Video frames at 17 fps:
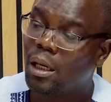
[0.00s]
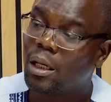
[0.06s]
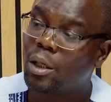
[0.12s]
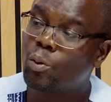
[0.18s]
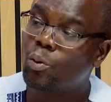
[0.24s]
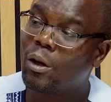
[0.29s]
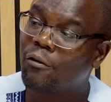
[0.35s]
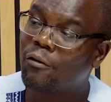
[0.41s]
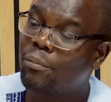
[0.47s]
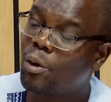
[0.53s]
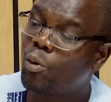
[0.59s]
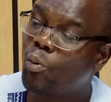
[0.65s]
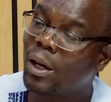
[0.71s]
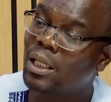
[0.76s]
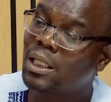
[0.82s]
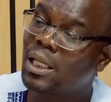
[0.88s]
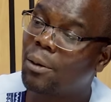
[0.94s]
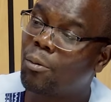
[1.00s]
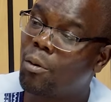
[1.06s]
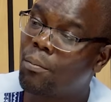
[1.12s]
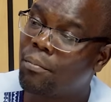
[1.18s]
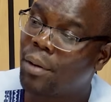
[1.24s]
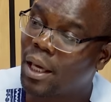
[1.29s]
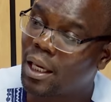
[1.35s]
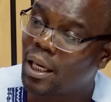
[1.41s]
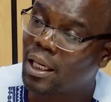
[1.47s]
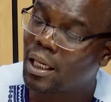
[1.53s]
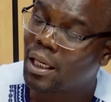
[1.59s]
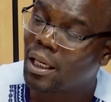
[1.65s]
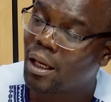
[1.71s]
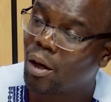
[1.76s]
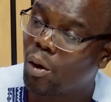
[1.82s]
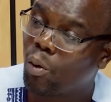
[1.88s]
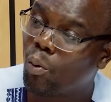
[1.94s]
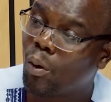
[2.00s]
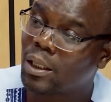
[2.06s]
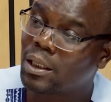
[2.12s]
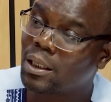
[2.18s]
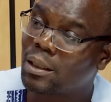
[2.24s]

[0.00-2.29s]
it would have been when Thabo Mbeki was